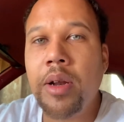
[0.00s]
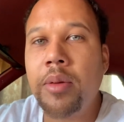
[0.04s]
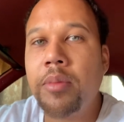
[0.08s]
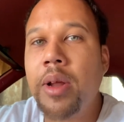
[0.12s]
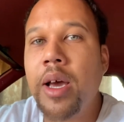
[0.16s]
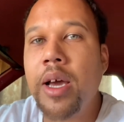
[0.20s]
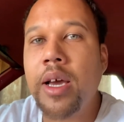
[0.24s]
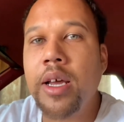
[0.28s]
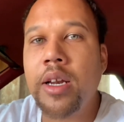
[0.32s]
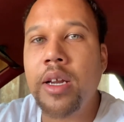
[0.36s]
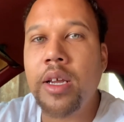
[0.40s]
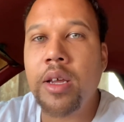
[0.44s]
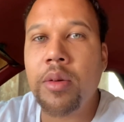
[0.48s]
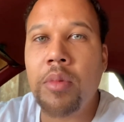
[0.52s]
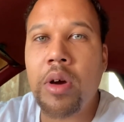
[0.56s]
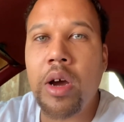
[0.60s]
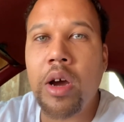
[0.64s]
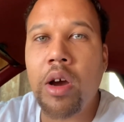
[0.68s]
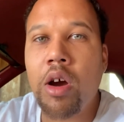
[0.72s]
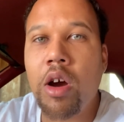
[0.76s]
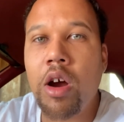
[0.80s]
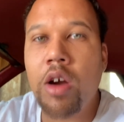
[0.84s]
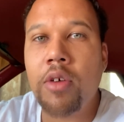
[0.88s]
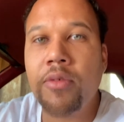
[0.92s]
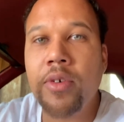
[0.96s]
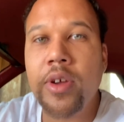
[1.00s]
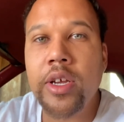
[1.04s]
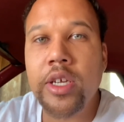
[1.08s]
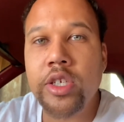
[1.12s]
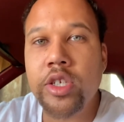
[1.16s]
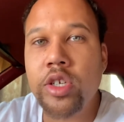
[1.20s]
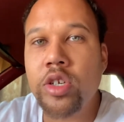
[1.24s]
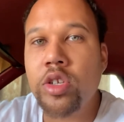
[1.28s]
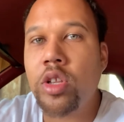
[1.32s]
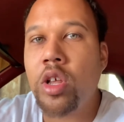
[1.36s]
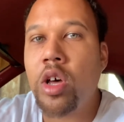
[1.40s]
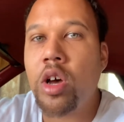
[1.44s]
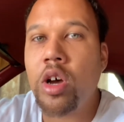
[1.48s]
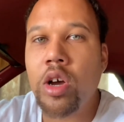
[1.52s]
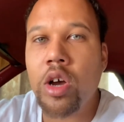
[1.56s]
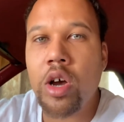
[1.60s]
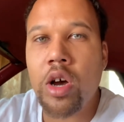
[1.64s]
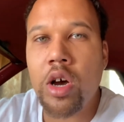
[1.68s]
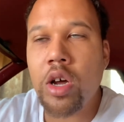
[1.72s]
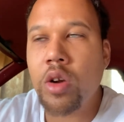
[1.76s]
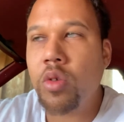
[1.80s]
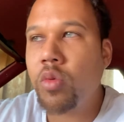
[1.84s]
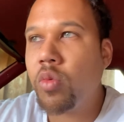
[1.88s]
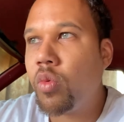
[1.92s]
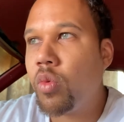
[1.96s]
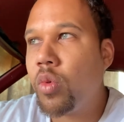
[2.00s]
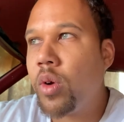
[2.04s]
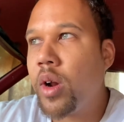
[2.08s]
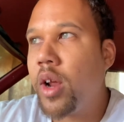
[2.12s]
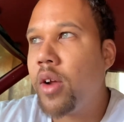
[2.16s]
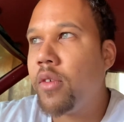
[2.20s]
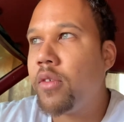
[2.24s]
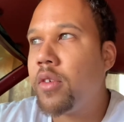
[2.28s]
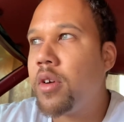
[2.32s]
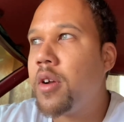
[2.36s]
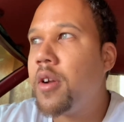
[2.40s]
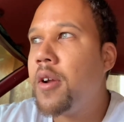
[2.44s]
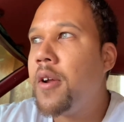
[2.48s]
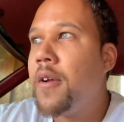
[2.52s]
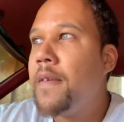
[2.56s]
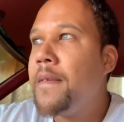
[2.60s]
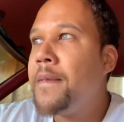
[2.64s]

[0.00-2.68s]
I'm not going to get my car fixed. You're long gone, whatever.